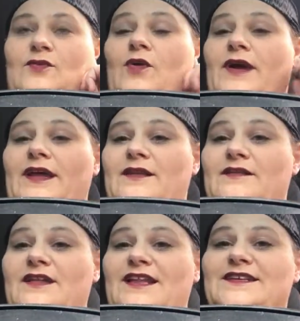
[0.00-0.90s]
Oregon,
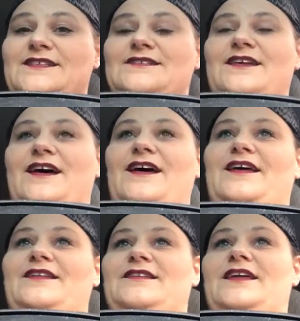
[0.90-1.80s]
that is.
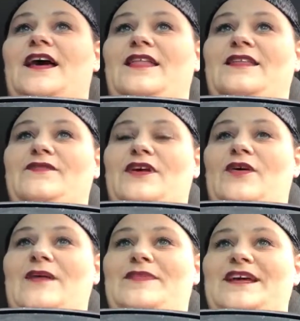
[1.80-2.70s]
I live in a
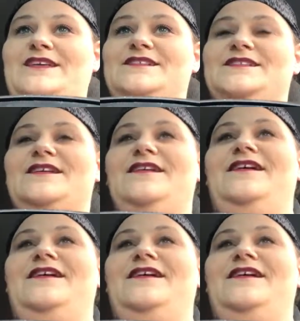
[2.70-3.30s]
great place.